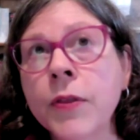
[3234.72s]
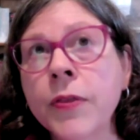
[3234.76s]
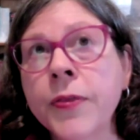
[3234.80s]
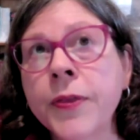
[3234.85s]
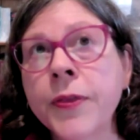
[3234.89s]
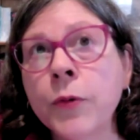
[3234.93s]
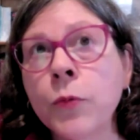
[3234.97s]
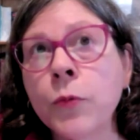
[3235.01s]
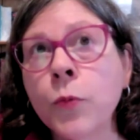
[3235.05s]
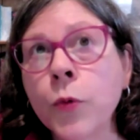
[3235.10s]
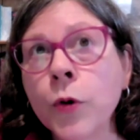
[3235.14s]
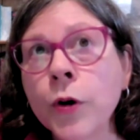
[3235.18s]

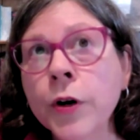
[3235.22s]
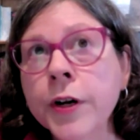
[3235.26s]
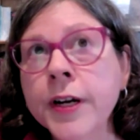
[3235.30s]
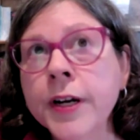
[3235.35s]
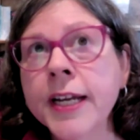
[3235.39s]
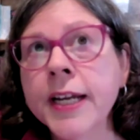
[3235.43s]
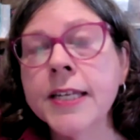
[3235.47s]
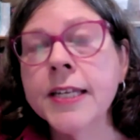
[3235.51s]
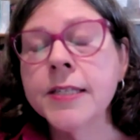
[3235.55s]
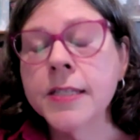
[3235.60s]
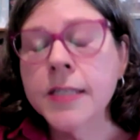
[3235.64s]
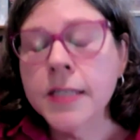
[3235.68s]
the
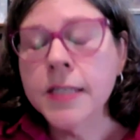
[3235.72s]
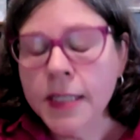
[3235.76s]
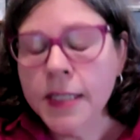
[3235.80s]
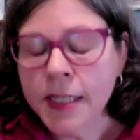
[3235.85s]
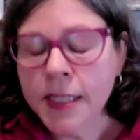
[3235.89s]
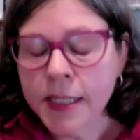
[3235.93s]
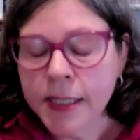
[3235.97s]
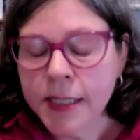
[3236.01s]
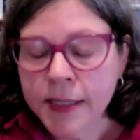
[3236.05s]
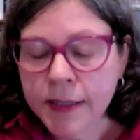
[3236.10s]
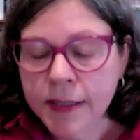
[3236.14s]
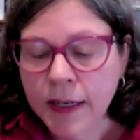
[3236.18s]
work is,
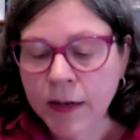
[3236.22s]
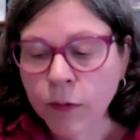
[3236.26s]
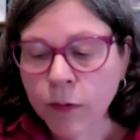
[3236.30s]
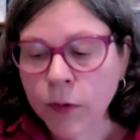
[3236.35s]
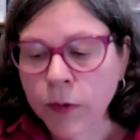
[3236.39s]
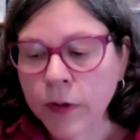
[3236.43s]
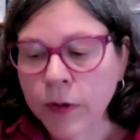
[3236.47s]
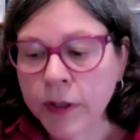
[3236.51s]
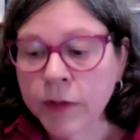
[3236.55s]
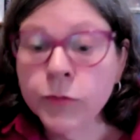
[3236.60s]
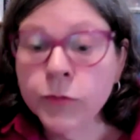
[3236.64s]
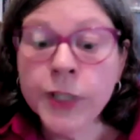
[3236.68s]
is
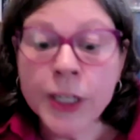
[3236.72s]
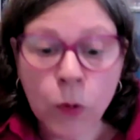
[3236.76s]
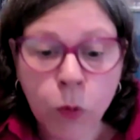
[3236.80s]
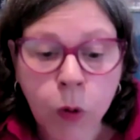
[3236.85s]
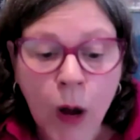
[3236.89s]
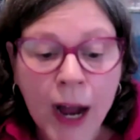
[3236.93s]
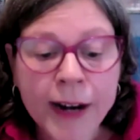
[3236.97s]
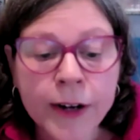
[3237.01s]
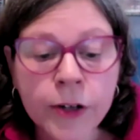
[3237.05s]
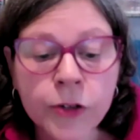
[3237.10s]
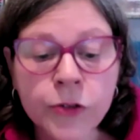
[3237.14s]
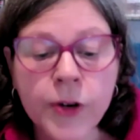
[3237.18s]

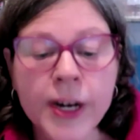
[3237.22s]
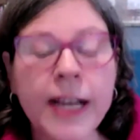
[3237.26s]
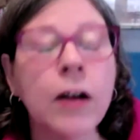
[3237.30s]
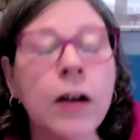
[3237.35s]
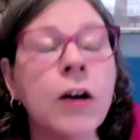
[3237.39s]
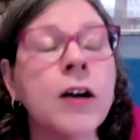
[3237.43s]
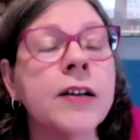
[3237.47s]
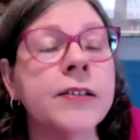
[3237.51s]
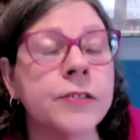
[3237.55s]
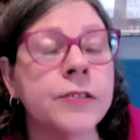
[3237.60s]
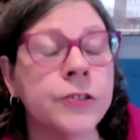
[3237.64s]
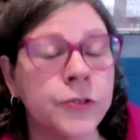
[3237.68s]
required great
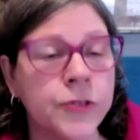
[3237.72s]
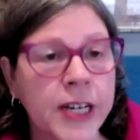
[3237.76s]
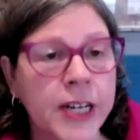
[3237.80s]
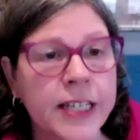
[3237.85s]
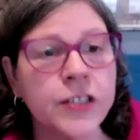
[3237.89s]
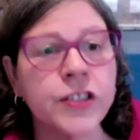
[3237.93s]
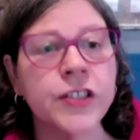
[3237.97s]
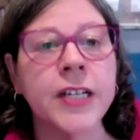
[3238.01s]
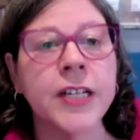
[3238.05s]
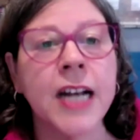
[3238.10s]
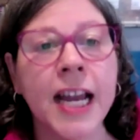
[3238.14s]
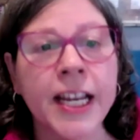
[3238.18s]

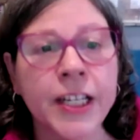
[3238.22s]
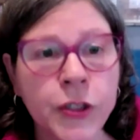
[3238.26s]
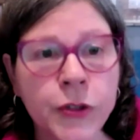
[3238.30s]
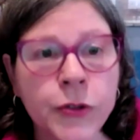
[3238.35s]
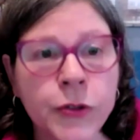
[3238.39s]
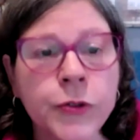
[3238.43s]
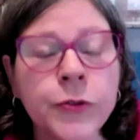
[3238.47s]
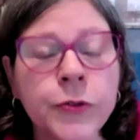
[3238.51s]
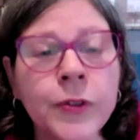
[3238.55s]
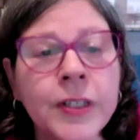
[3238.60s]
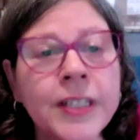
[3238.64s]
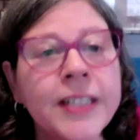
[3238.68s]
concentration. I
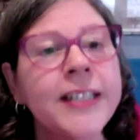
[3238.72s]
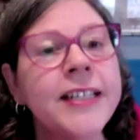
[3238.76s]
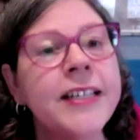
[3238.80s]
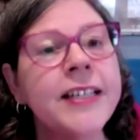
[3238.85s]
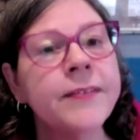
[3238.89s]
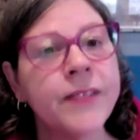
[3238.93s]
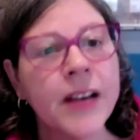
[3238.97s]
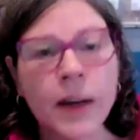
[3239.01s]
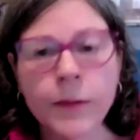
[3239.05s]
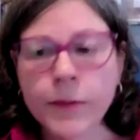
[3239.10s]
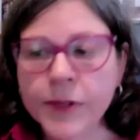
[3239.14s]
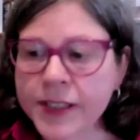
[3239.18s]
knew
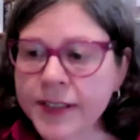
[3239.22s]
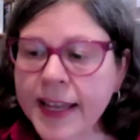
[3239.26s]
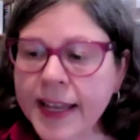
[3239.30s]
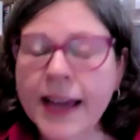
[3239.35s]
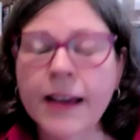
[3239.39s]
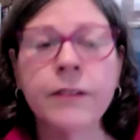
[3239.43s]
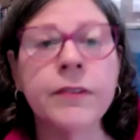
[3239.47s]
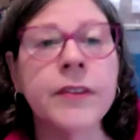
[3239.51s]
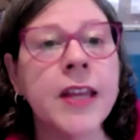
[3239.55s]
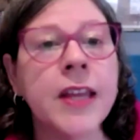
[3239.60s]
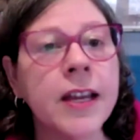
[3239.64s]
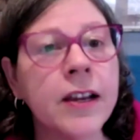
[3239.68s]
if I was
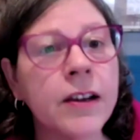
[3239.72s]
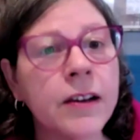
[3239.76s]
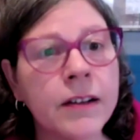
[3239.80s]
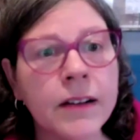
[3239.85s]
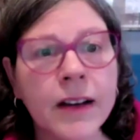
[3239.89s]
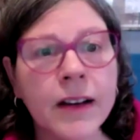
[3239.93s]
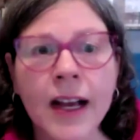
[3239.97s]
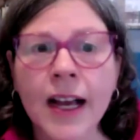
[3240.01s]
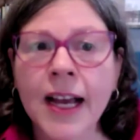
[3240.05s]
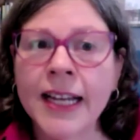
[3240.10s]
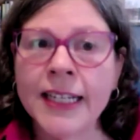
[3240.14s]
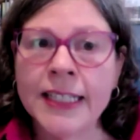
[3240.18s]
down
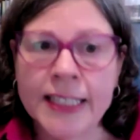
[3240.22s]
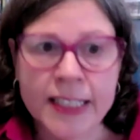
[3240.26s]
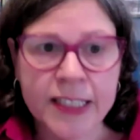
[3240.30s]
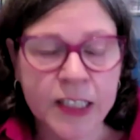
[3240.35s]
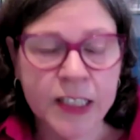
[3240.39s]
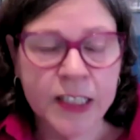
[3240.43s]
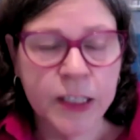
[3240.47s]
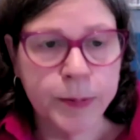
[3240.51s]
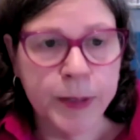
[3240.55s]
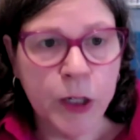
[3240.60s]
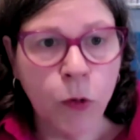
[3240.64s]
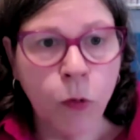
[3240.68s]
there, I
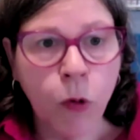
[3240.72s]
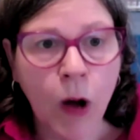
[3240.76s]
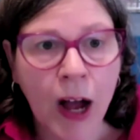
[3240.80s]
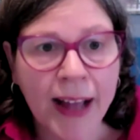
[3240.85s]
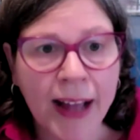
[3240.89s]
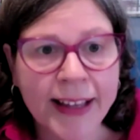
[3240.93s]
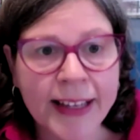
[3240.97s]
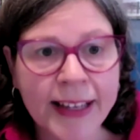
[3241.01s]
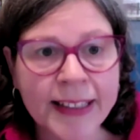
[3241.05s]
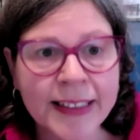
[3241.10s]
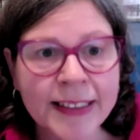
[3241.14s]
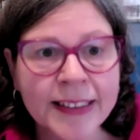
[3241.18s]
needed to be
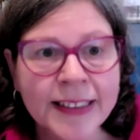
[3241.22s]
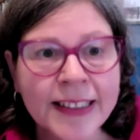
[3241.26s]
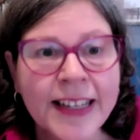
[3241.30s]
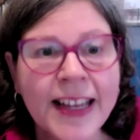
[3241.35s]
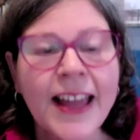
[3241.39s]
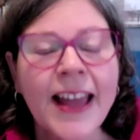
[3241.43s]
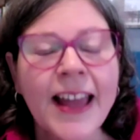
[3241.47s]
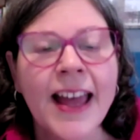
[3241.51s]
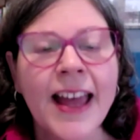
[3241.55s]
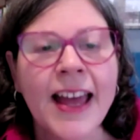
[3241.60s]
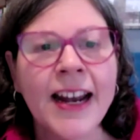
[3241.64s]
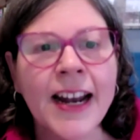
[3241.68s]
quiet.
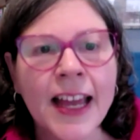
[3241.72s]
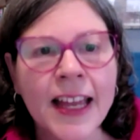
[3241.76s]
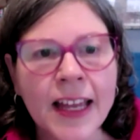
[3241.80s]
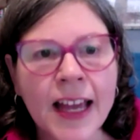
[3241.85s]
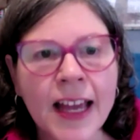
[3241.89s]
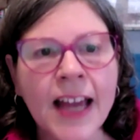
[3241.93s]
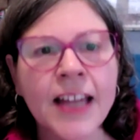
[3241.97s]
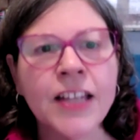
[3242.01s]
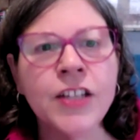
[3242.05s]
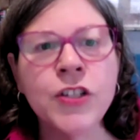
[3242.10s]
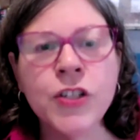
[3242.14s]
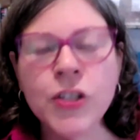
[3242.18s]
And I,
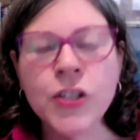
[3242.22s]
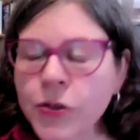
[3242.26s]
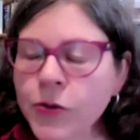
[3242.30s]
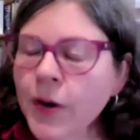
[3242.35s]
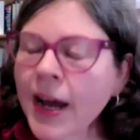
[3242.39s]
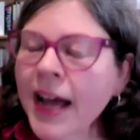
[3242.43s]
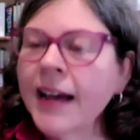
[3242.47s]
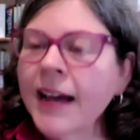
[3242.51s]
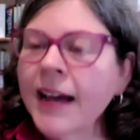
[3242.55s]
I knew